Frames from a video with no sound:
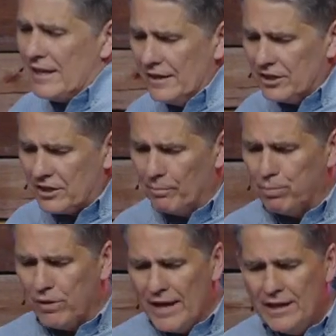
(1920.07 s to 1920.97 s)
begin to
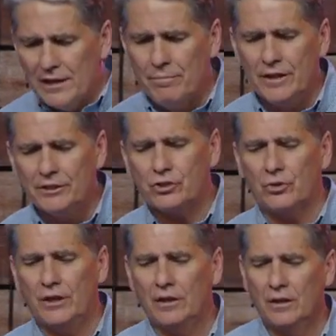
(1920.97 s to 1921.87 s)
complain in
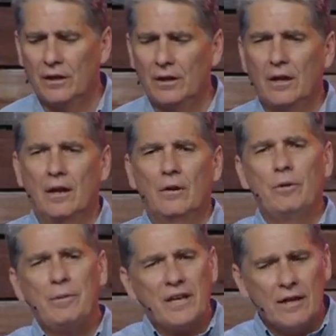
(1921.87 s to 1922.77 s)
ministry.
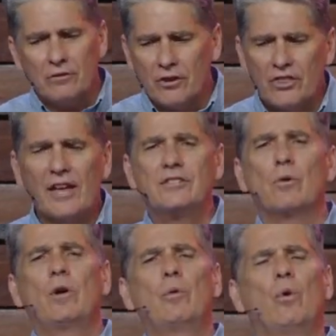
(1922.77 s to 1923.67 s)
We begin the things
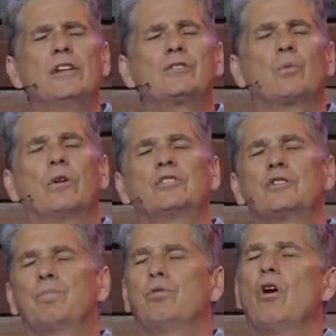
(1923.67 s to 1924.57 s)
that we once were
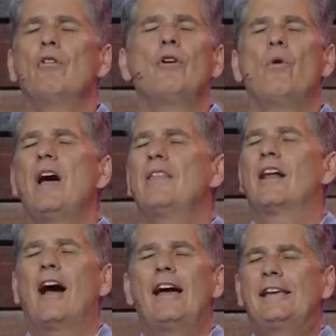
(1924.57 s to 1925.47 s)
just blown away
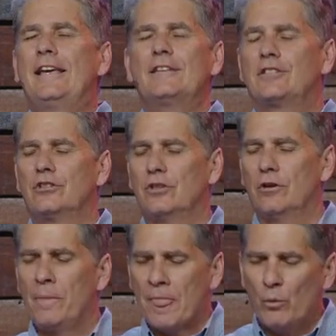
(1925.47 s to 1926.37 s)
that I get to
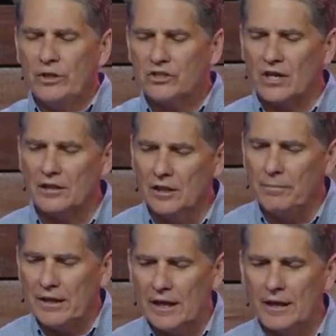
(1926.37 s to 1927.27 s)
do, we suddenly
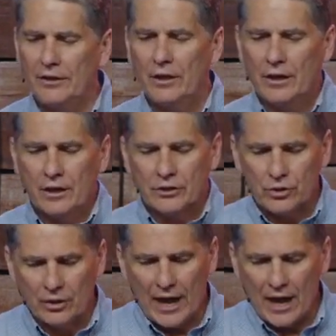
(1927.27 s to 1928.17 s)
begin
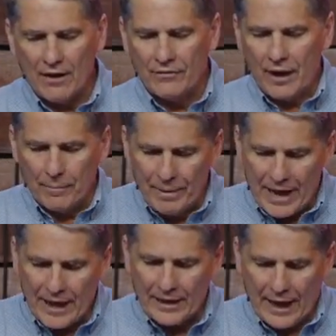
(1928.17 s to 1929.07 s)
to have a
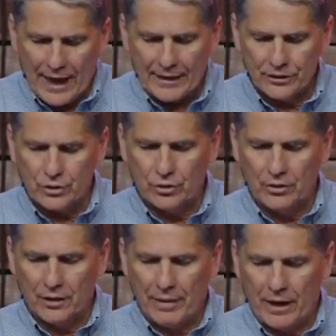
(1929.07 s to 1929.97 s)
bad
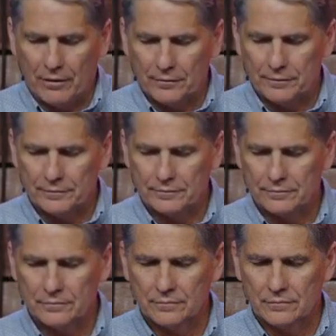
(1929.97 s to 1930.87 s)
attitude about.
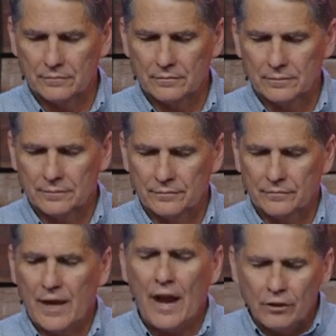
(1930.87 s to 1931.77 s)

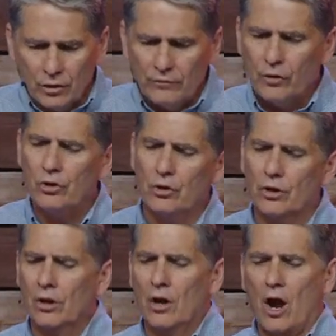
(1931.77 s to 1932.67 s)
How do you view
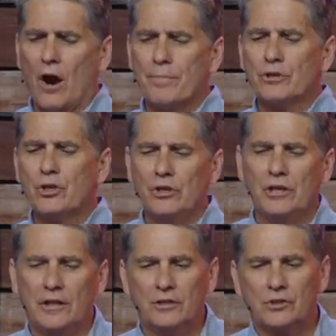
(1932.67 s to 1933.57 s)
your
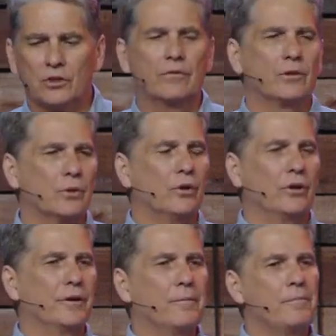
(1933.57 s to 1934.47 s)
opportunity to serve the
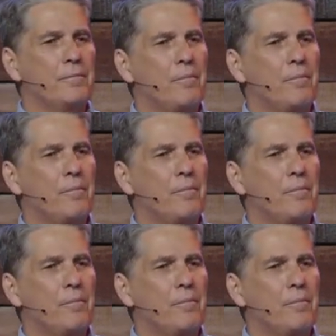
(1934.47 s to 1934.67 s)
Lord?